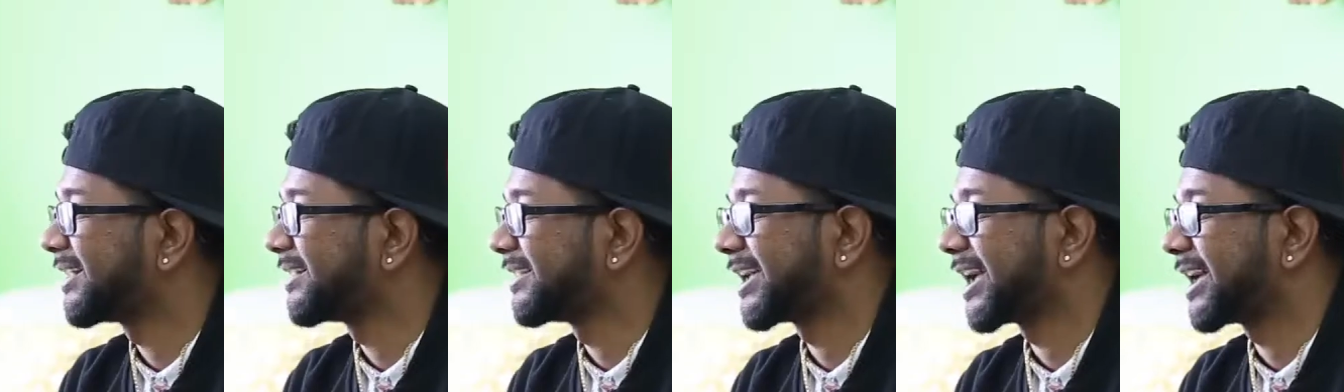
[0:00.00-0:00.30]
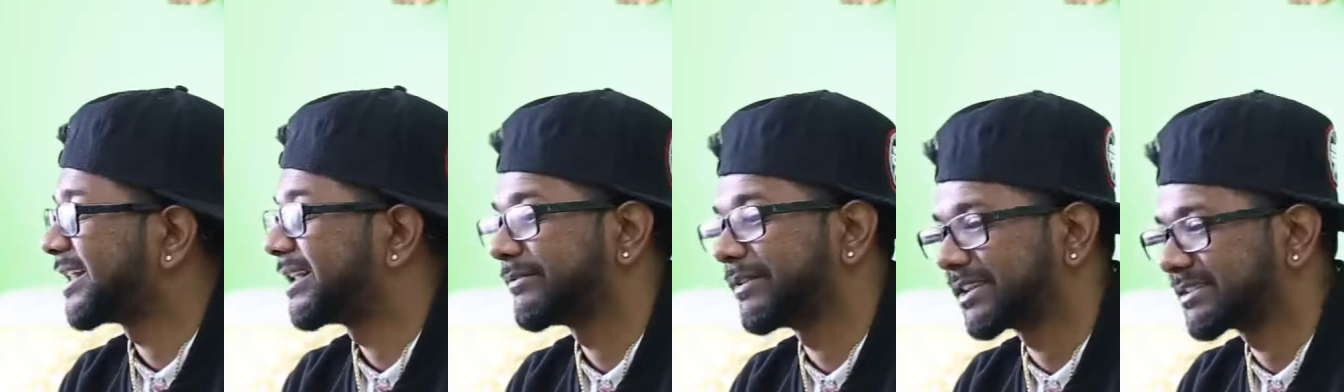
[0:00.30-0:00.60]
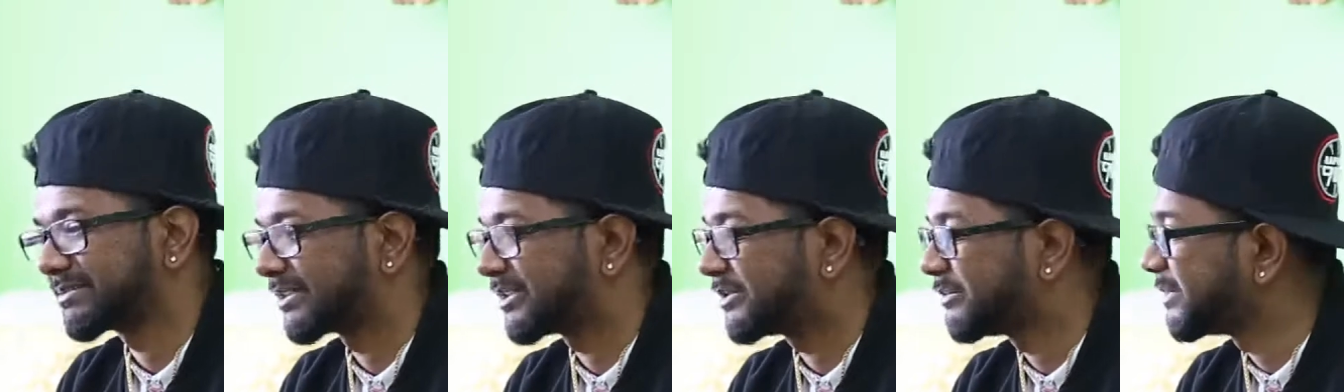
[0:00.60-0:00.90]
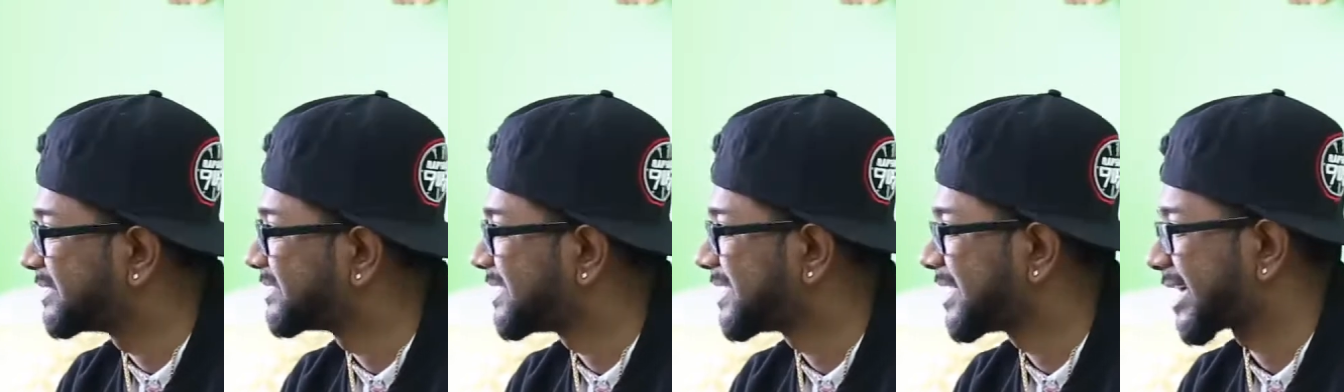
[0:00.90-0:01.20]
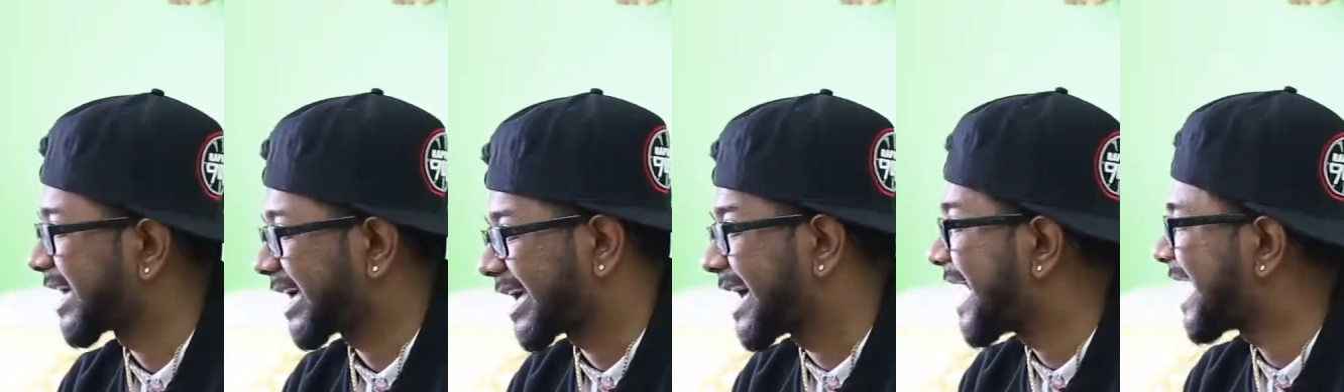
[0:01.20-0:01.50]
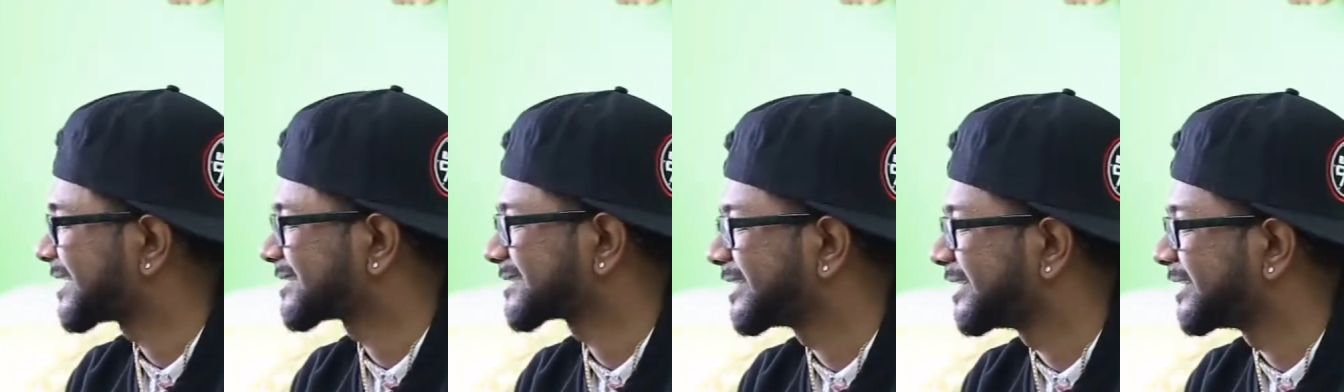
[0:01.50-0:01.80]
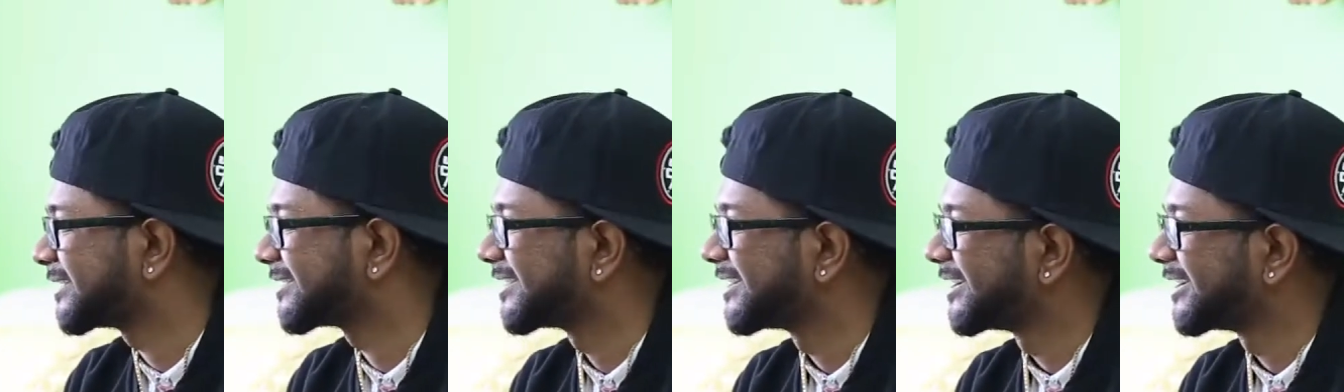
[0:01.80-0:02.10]
Like, I never expected to be seeing like a
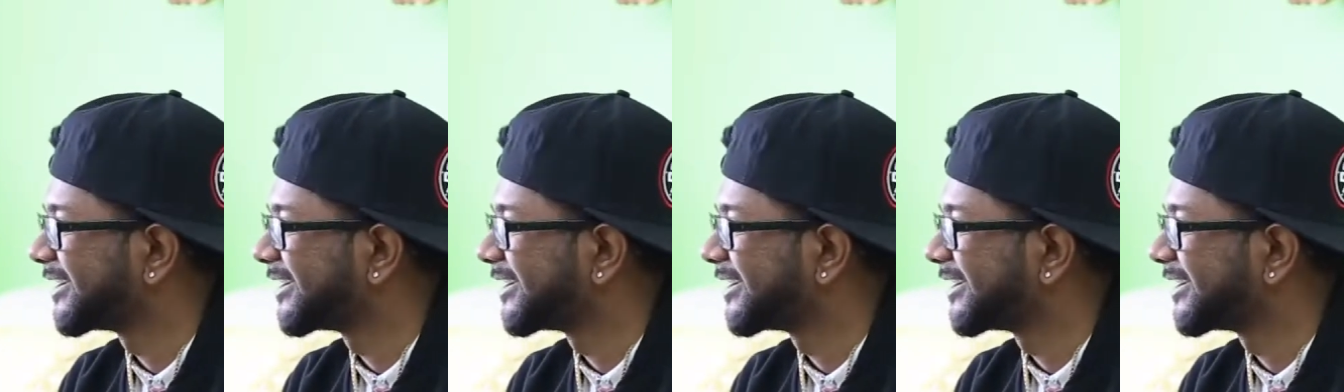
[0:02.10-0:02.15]
casket